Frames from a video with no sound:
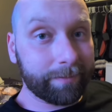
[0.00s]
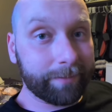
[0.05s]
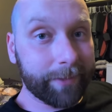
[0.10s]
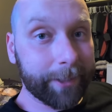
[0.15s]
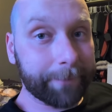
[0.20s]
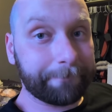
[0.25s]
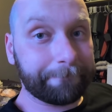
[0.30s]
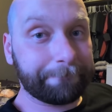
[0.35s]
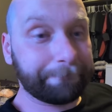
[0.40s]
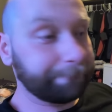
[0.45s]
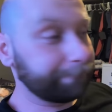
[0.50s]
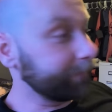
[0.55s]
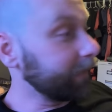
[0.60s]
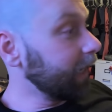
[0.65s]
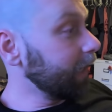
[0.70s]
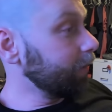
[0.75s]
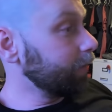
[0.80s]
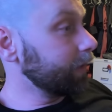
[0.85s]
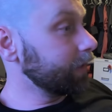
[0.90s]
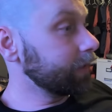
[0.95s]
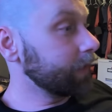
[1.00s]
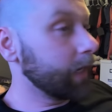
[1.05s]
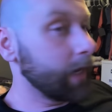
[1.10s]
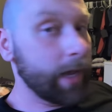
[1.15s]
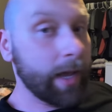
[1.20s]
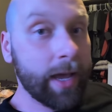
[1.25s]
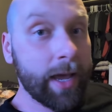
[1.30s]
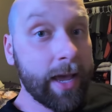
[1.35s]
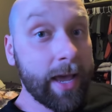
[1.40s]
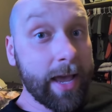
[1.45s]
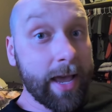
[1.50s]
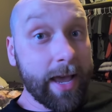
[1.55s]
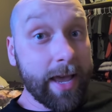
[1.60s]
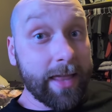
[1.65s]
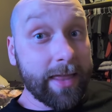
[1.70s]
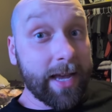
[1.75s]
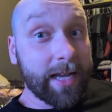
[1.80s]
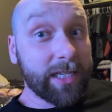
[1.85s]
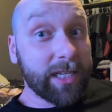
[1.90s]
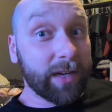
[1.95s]
But anyways,
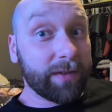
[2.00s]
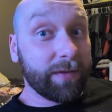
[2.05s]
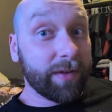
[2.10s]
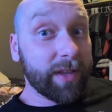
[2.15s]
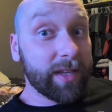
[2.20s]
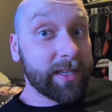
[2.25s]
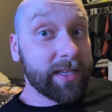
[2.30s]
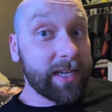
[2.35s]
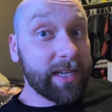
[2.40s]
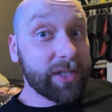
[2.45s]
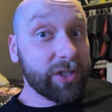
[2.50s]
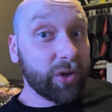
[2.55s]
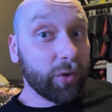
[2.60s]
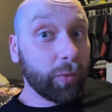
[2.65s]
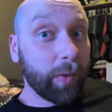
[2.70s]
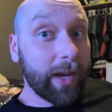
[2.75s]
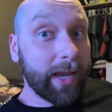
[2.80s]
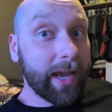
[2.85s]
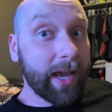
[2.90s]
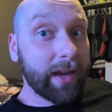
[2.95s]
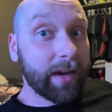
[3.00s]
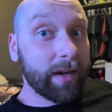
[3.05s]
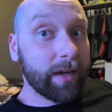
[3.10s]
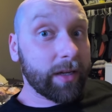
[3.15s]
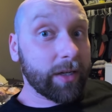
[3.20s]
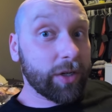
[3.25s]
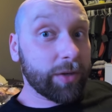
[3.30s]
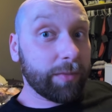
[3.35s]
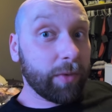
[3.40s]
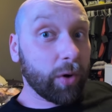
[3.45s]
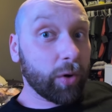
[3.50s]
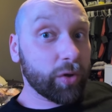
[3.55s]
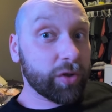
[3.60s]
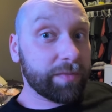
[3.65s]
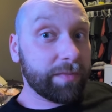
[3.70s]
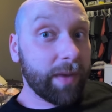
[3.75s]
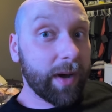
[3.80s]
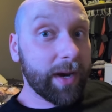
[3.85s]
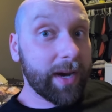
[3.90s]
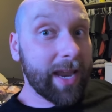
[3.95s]
that's it for this Easter weekend. Tomorrow's
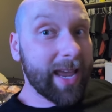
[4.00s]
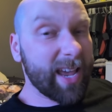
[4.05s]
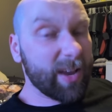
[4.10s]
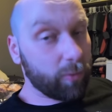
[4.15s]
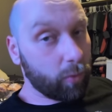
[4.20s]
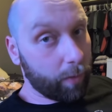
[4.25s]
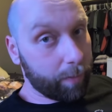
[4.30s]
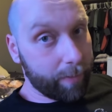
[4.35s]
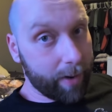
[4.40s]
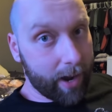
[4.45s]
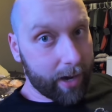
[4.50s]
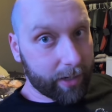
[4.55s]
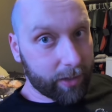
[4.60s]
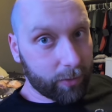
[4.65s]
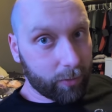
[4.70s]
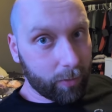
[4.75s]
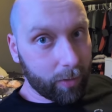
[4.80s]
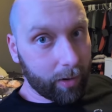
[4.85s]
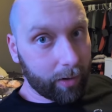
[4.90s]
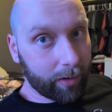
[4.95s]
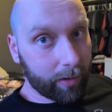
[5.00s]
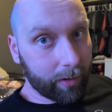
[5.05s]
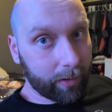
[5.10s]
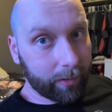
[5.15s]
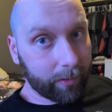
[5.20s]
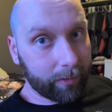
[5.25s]
Monday and we're back to work.